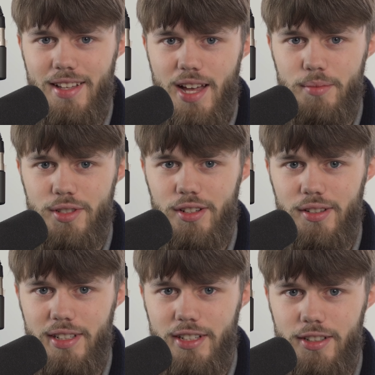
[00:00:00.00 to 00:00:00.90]

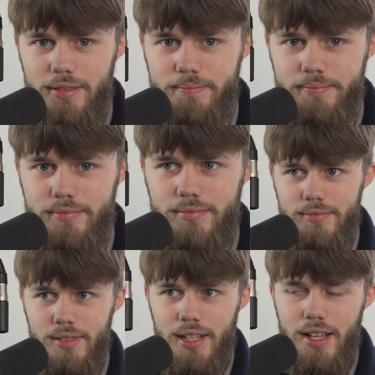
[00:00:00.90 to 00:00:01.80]
Absolutely not.
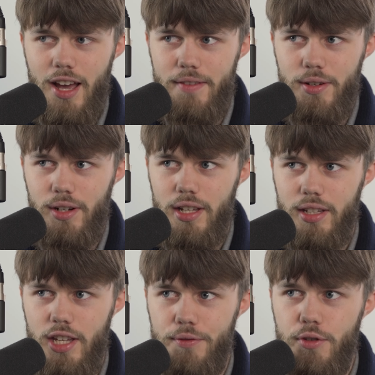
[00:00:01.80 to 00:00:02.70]
I feel
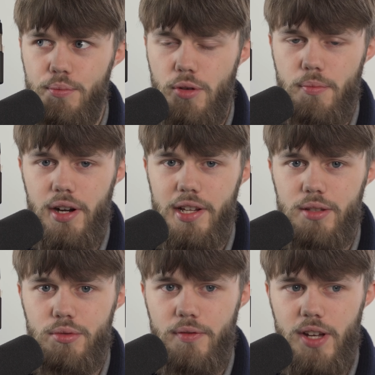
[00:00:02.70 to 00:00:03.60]
like if you put money
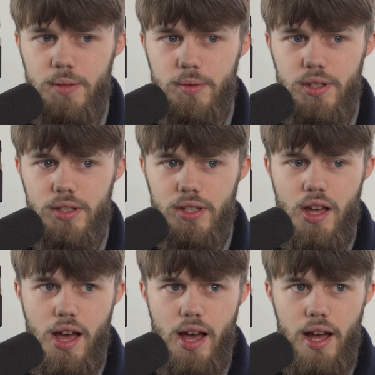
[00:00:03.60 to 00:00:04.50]
into investments
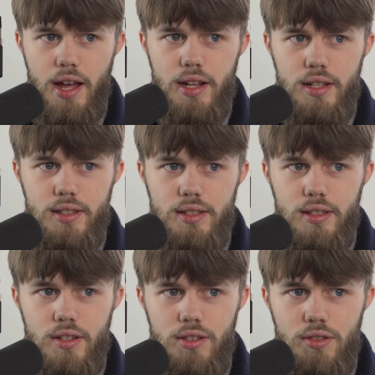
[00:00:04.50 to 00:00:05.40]
and
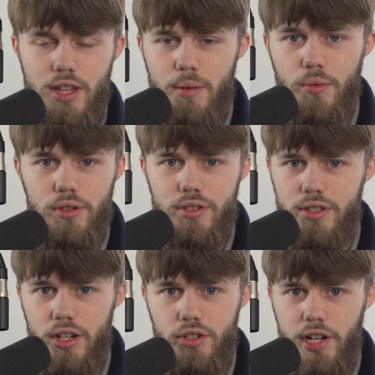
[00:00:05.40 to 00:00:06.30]
you then want to
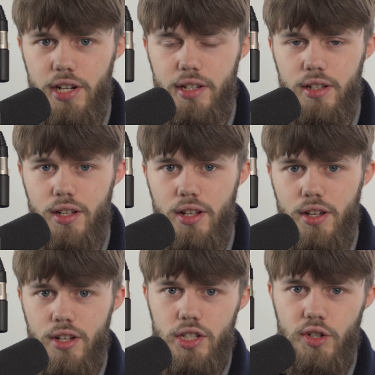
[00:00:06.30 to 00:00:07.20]
start trading,
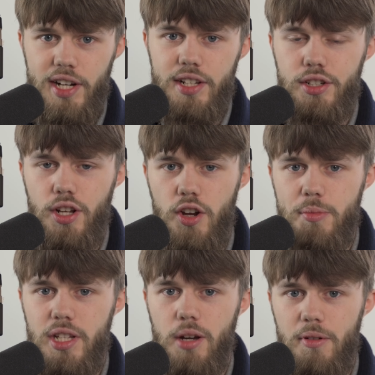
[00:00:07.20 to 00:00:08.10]
trading should only
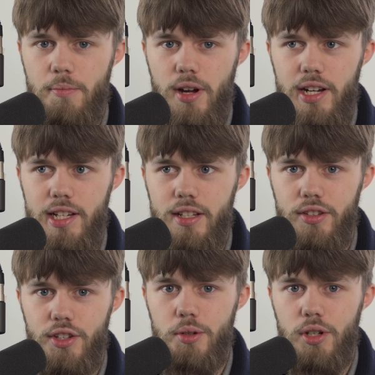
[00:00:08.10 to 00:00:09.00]
be done with money
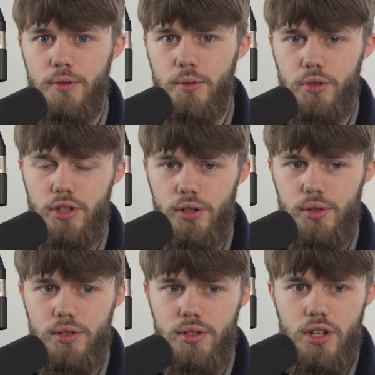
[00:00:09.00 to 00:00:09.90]
that you can afford to
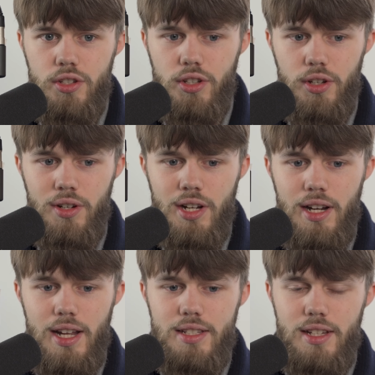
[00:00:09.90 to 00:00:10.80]
lose. So
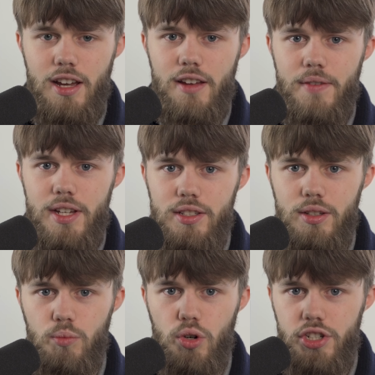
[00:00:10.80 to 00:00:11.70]
let's say I
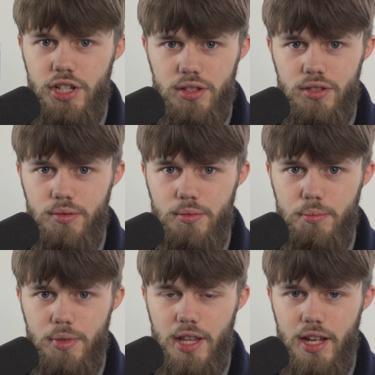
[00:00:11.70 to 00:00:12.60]
invested in watches,
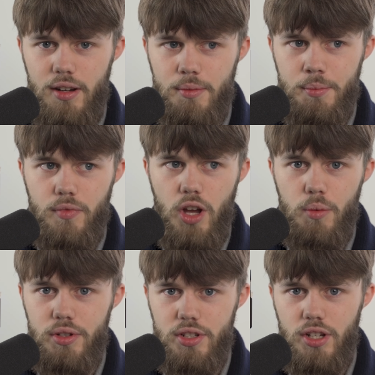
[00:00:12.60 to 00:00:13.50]
but then I
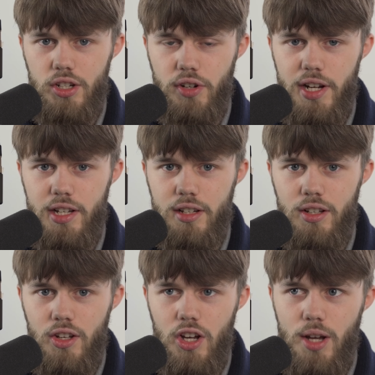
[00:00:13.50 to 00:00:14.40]
want to start trading,
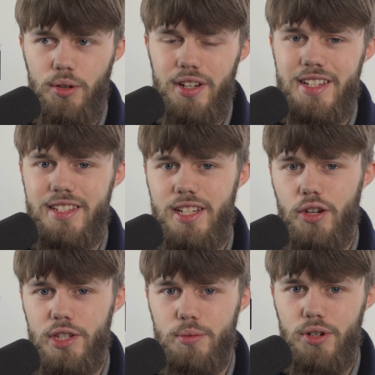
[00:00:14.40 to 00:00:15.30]
I'm not going to
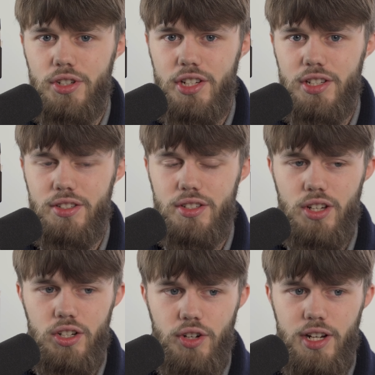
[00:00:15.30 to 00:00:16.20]
sell these watches to
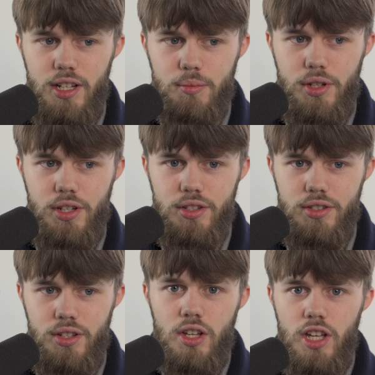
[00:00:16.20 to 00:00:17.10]
start trading
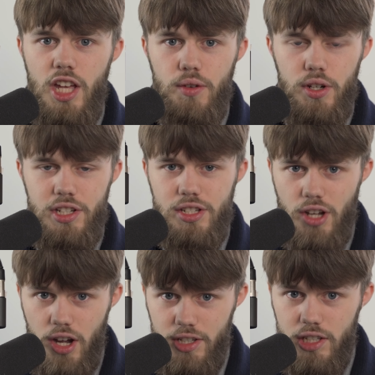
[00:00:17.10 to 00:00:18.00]
because if you're actually
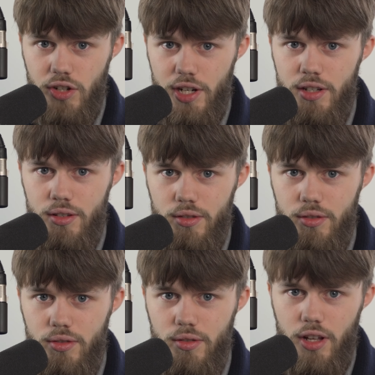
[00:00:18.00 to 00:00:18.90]
starting trading,
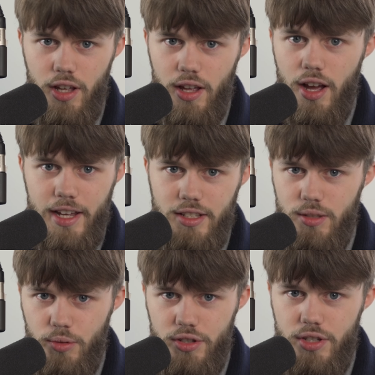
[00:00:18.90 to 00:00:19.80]
I guess
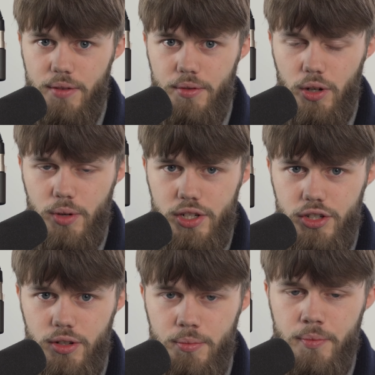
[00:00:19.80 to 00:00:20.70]
that's what you're saying from the
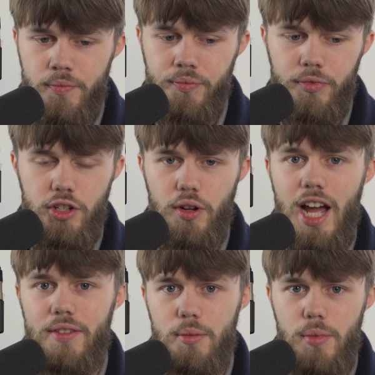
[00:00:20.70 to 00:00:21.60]
question, you don't
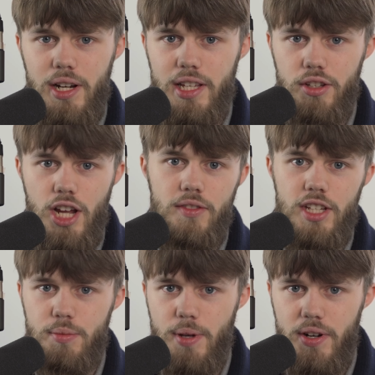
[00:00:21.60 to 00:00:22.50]
have the money, you don't have the
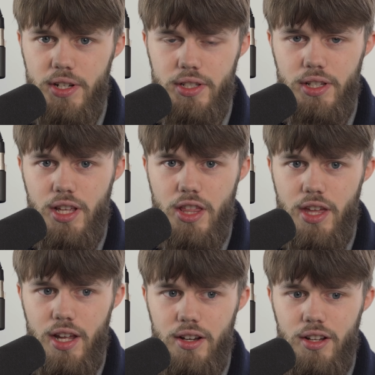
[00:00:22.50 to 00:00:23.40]
experience,
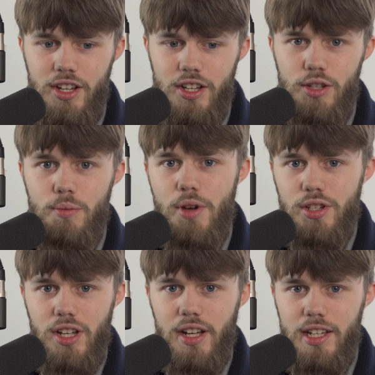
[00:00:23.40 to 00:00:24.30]
then you're
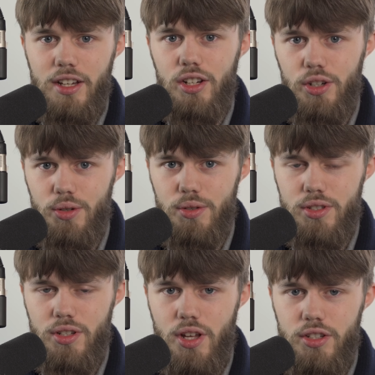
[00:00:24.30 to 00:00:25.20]
most likely going to
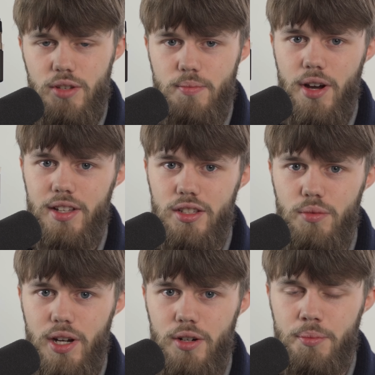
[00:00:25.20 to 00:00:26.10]
lose. So you might as
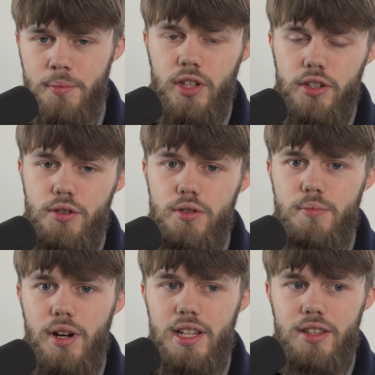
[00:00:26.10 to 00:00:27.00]
well use
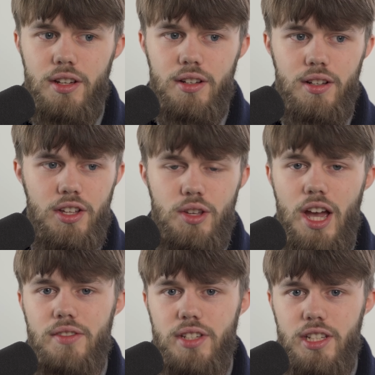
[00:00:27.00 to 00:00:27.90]
money that you
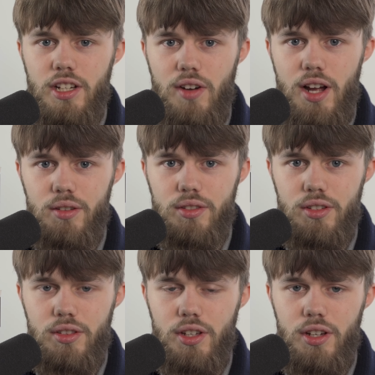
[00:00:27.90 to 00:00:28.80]
have sitting
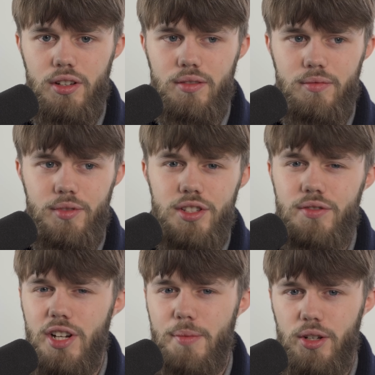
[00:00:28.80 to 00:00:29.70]
around that
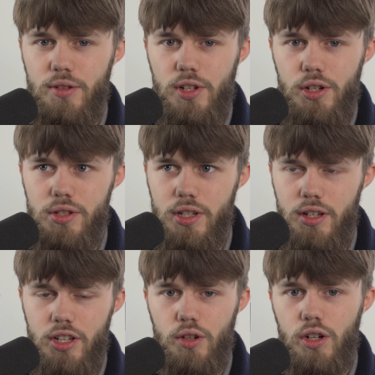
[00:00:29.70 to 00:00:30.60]
doesn't really matter if you lose it.
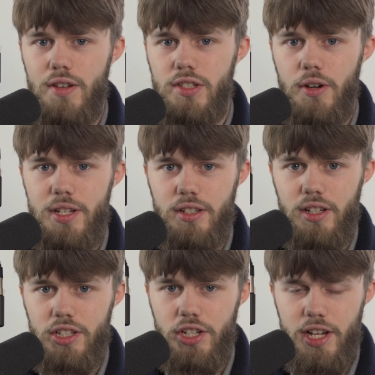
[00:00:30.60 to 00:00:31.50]
Your lifestyle isn't
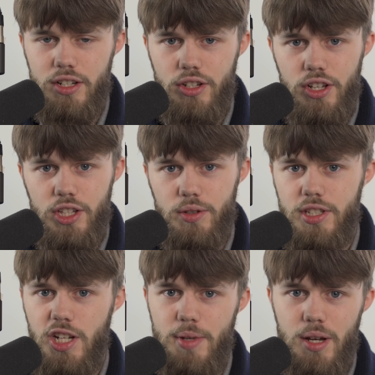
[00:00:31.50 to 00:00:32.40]
going to change. You'll
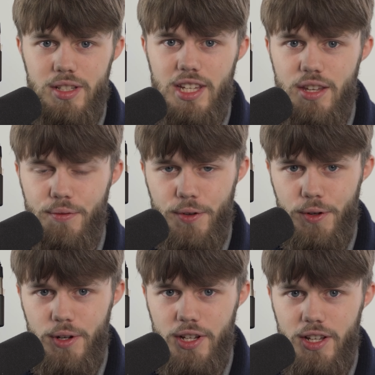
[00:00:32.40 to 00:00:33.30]
still be able to eat
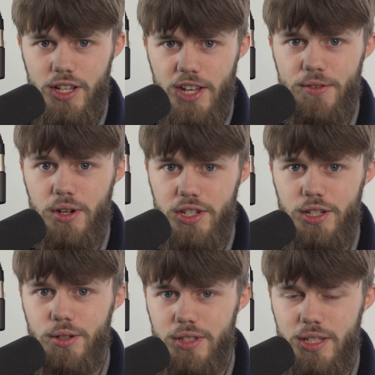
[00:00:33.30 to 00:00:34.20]
food if you actually
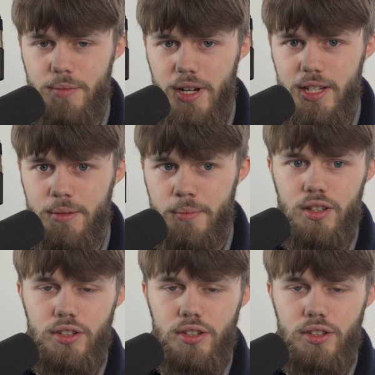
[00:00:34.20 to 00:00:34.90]
lose this money.